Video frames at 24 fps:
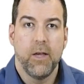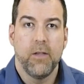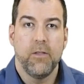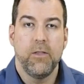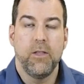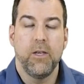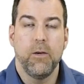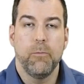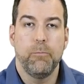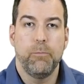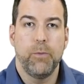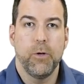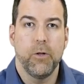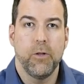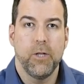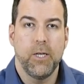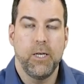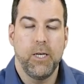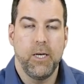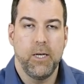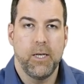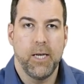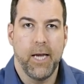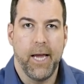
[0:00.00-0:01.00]
The
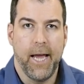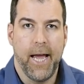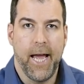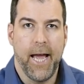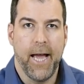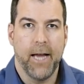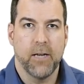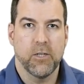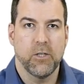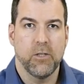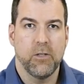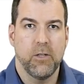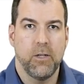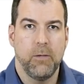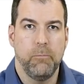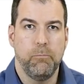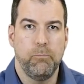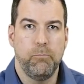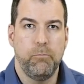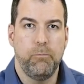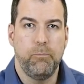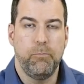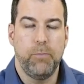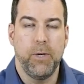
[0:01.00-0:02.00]
ability to actually
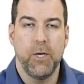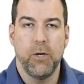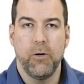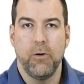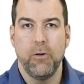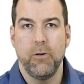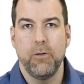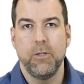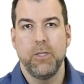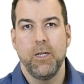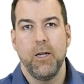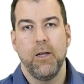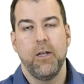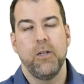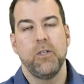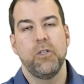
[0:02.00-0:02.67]
build